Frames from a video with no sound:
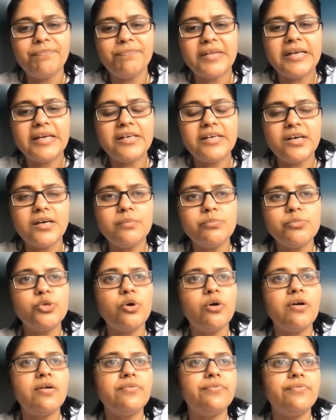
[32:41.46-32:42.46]
in terms
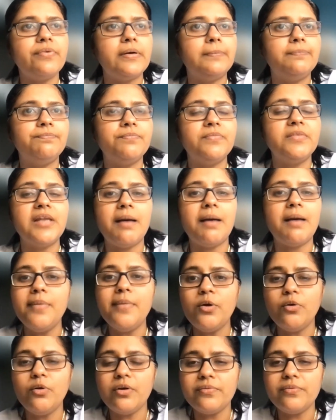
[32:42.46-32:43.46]
of
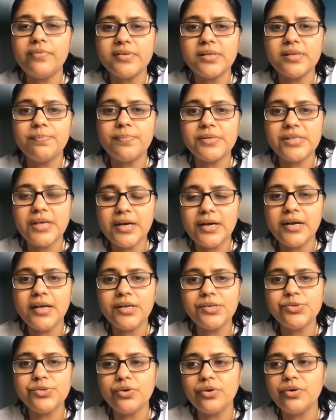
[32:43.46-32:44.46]
number of, as a
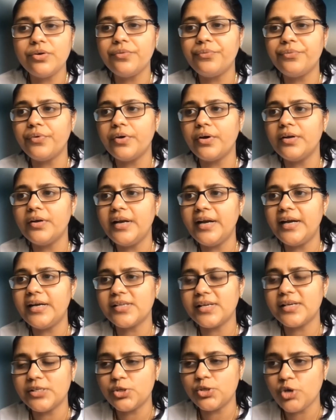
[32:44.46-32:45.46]
percentage of data
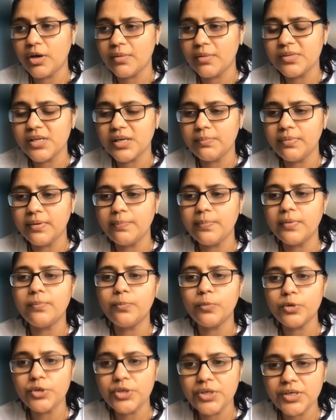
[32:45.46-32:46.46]
science jobs that people
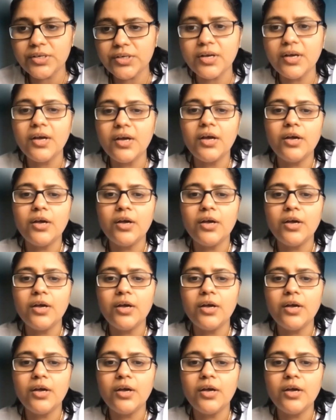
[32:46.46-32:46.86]
put it